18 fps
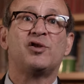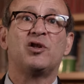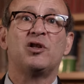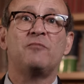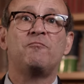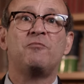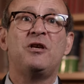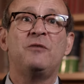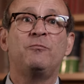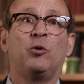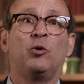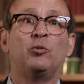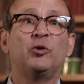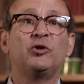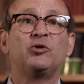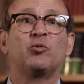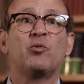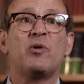to the people
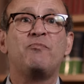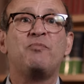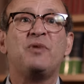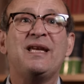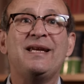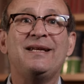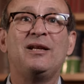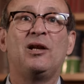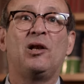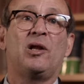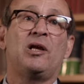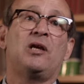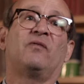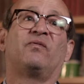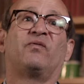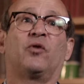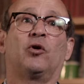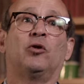was repeatedly
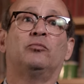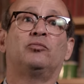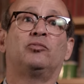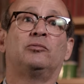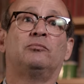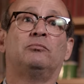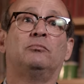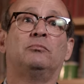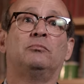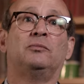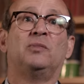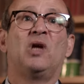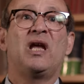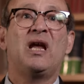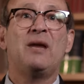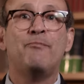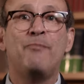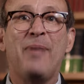affirmed.
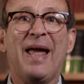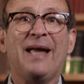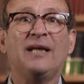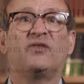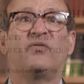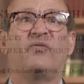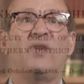In Banks